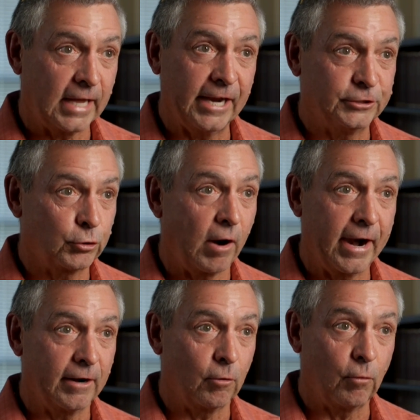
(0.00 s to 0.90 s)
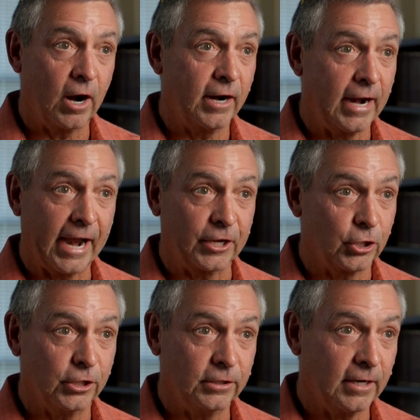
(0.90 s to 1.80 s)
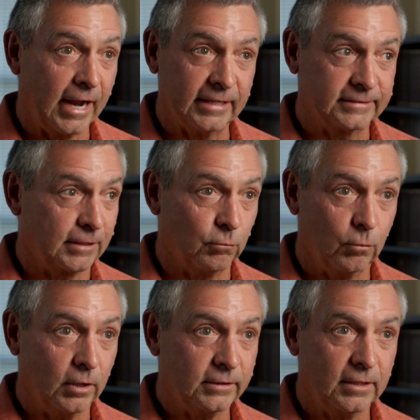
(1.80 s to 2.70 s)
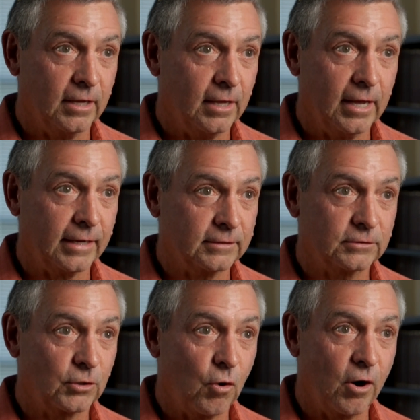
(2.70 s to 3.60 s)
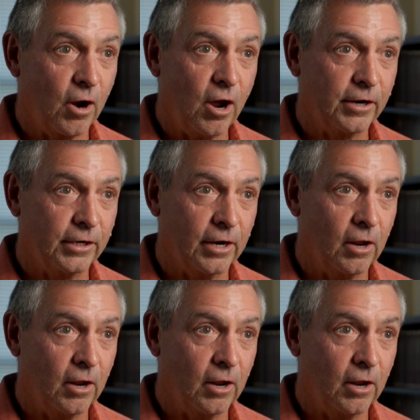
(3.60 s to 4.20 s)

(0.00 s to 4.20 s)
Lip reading: I tried to run, I couldn't. I said, what the heck's going on, you